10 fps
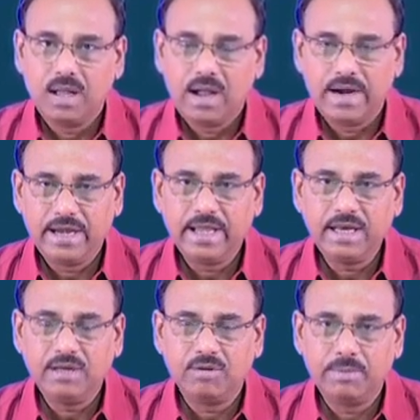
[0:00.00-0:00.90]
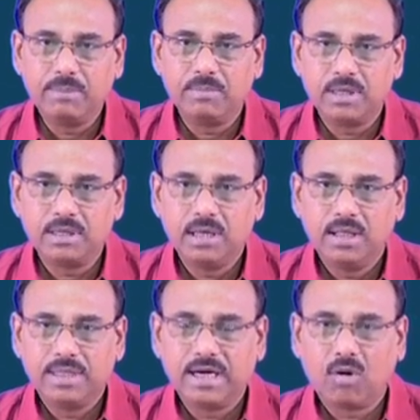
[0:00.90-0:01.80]
And again, you remember
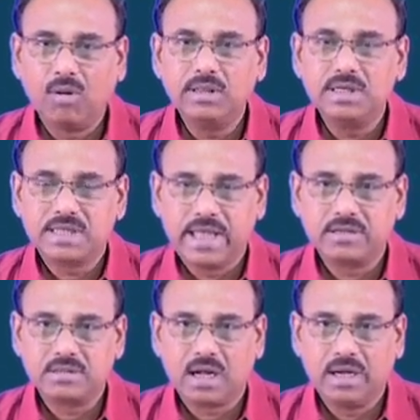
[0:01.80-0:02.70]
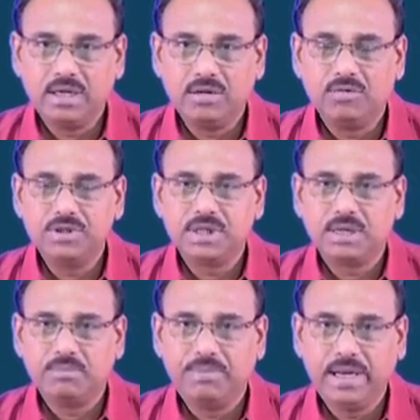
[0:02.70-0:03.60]
that all these xi which are
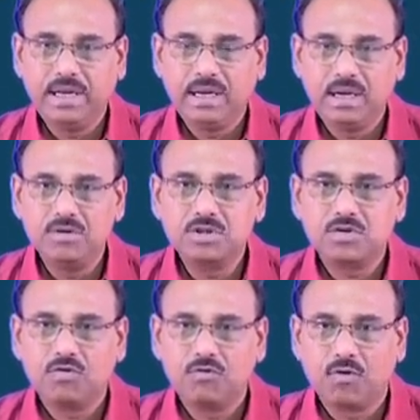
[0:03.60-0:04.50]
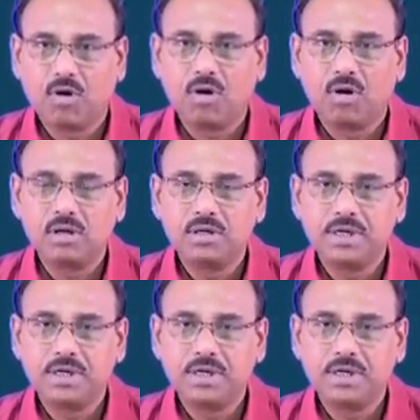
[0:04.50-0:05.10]
being used for